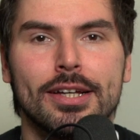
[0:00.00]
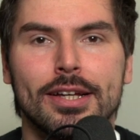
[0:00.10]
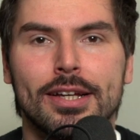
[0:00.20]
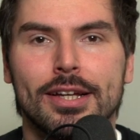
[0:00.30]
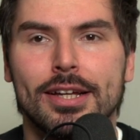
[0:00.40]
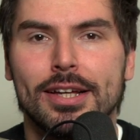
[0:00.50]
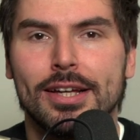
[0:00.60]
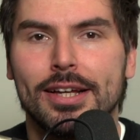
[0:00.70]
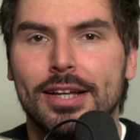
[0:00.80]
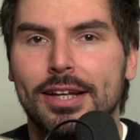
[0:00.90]

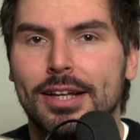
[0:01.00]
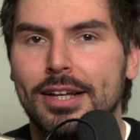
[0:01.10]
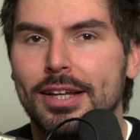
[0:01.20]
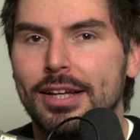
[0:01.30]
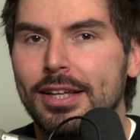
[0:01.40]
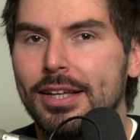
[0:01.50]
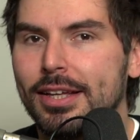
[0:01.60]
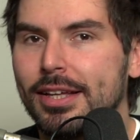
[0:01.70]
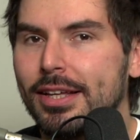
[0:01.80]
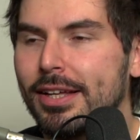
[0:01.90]

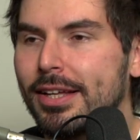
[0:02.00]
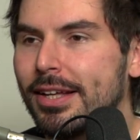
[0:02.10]
Nobody speaks.